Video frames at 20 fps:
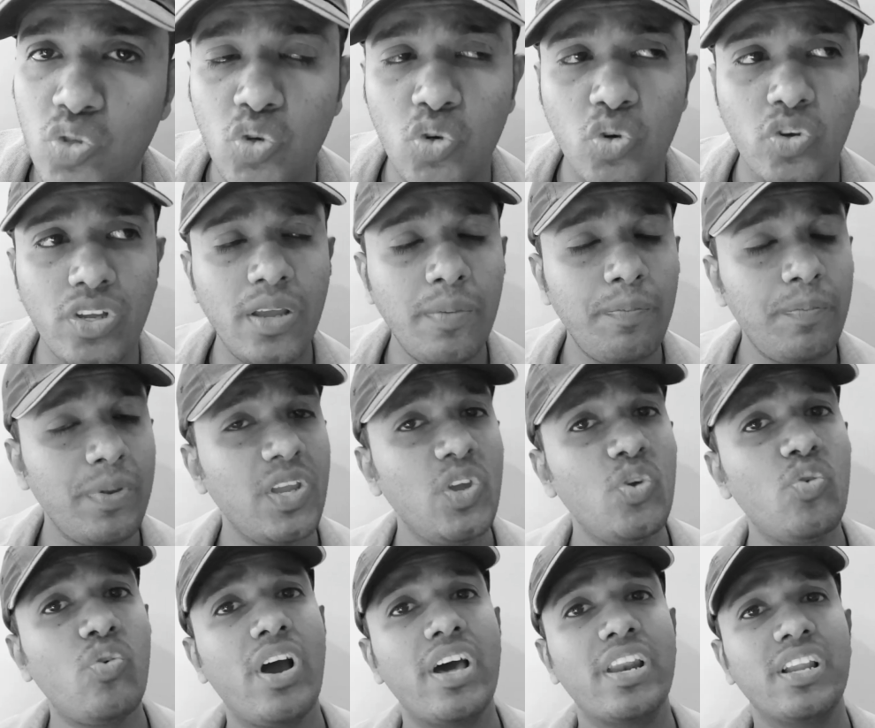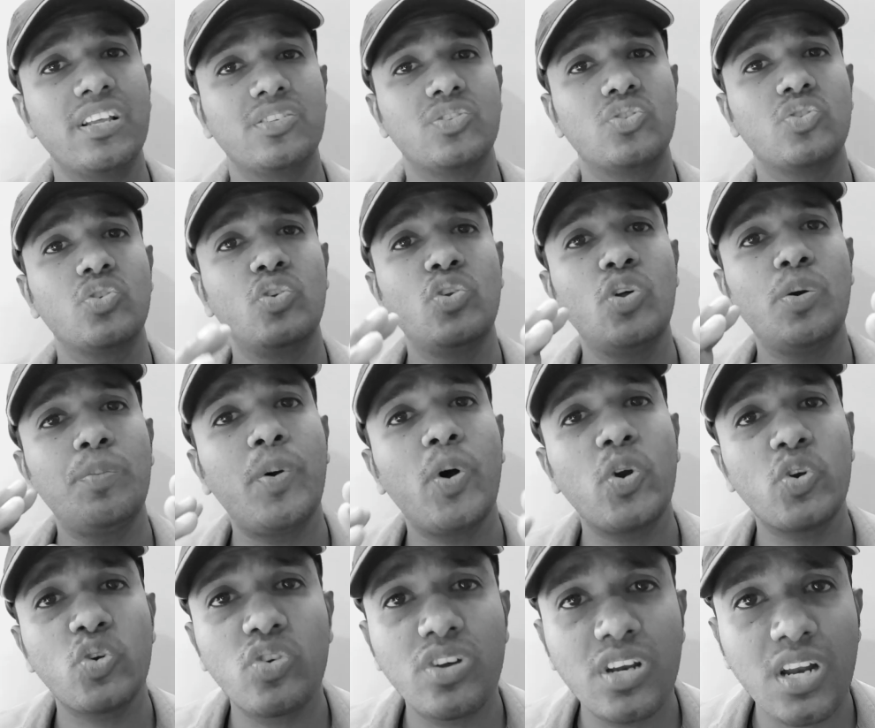So if you are a solo
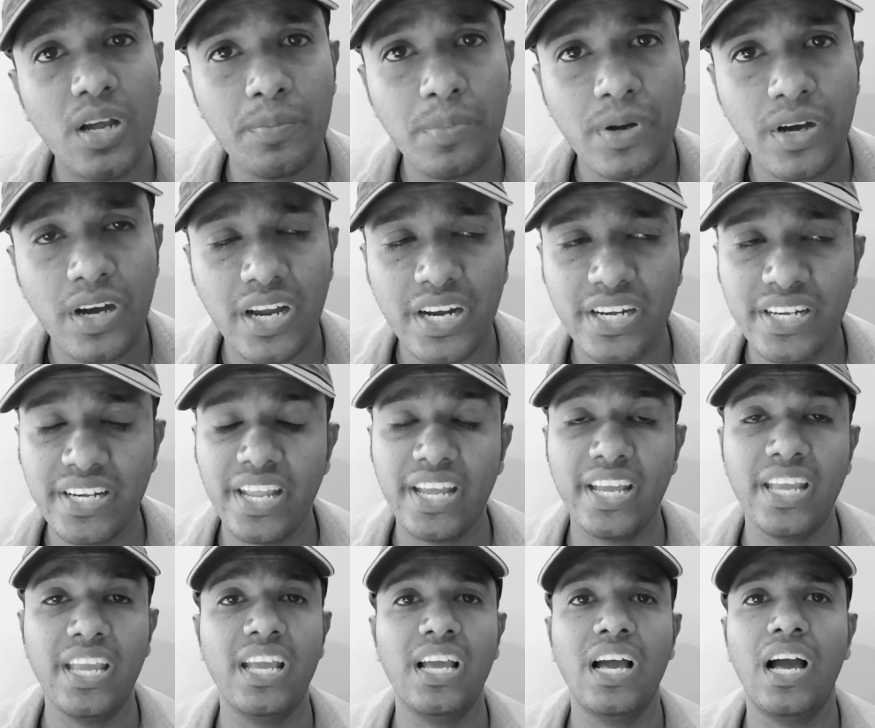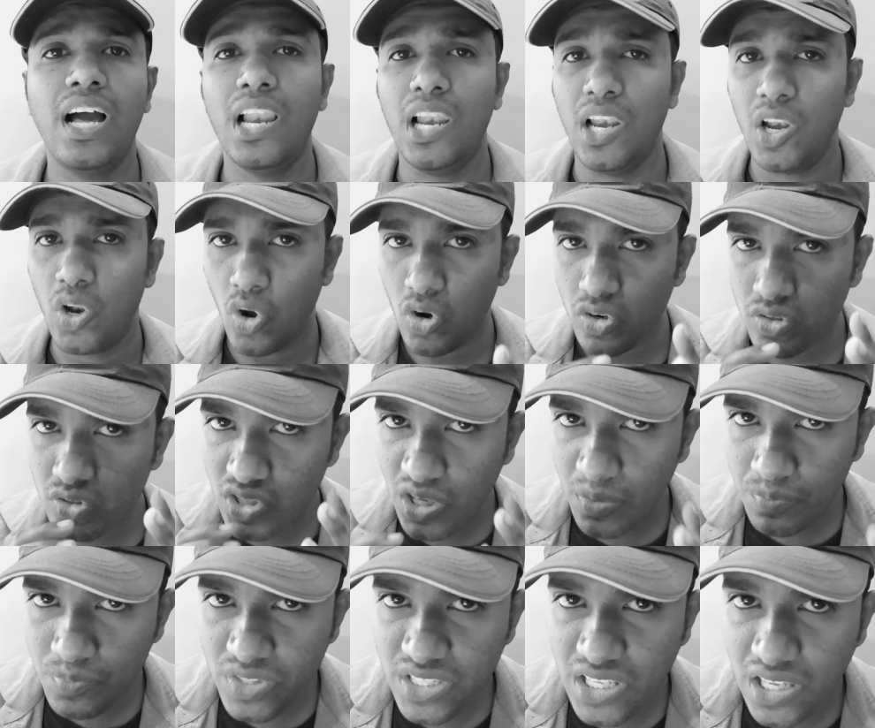photographer taking a
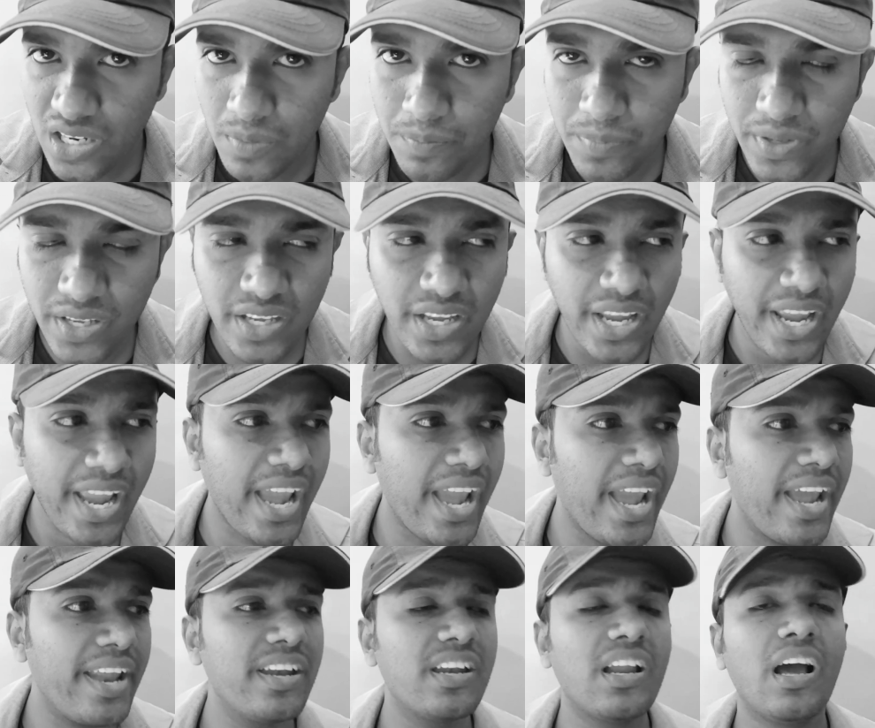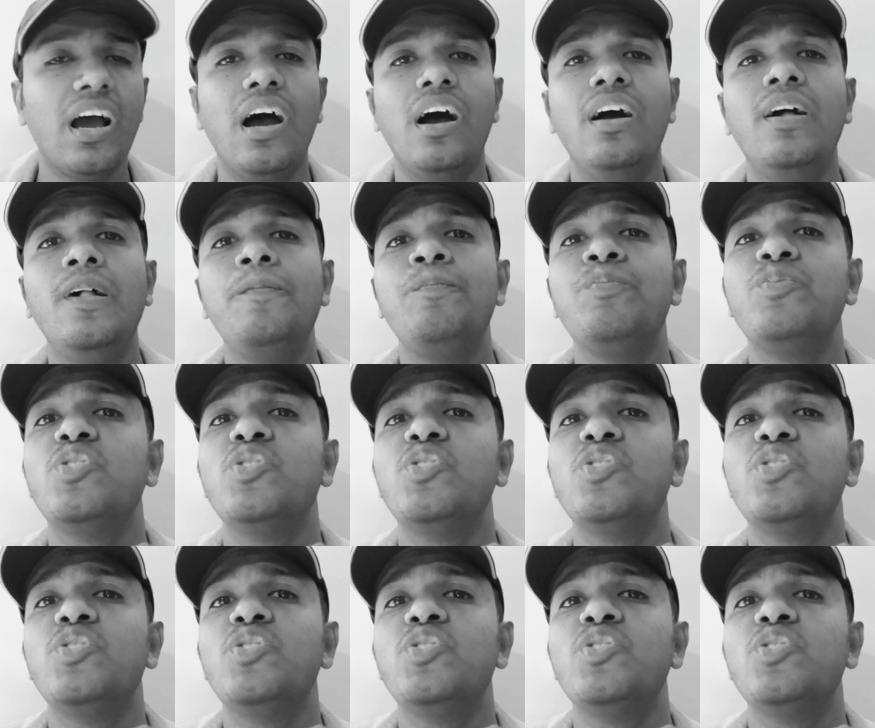lots of selfie and a